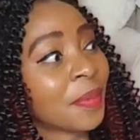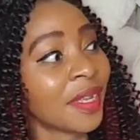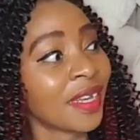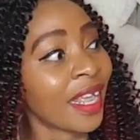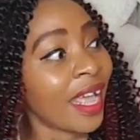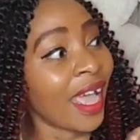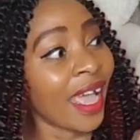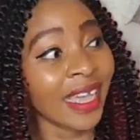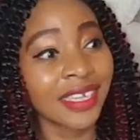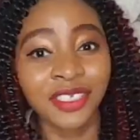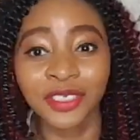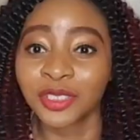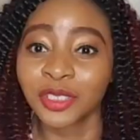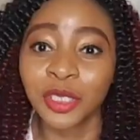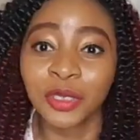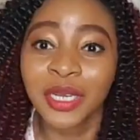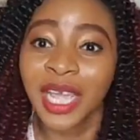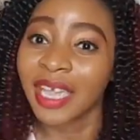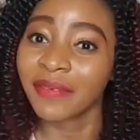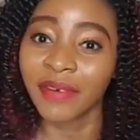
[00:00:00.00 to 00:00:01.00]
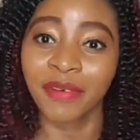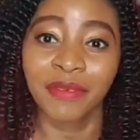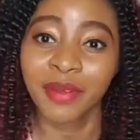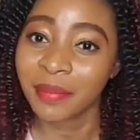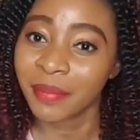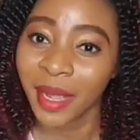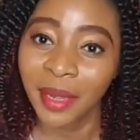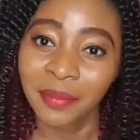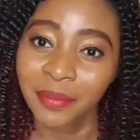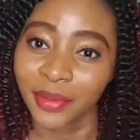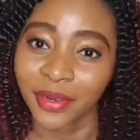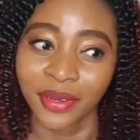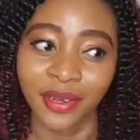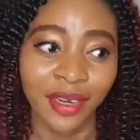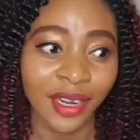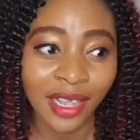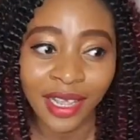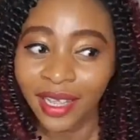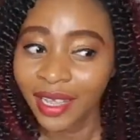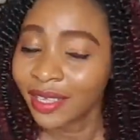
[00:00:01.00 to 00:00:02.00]
But I just don't ever
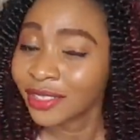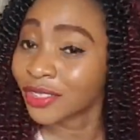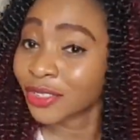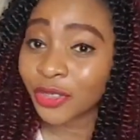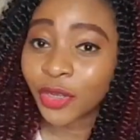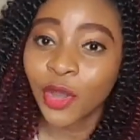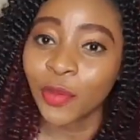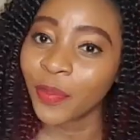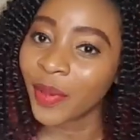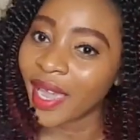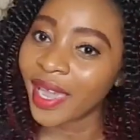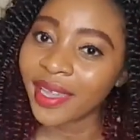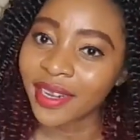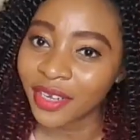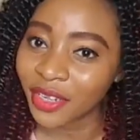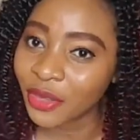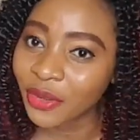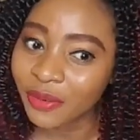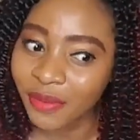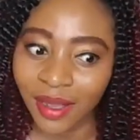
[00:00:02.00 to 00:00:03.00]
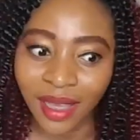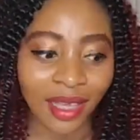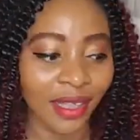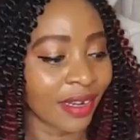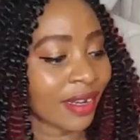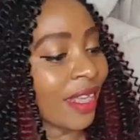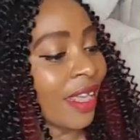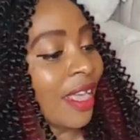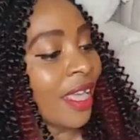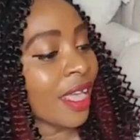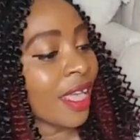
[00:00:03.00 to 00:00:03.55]
remember to go buy a new one.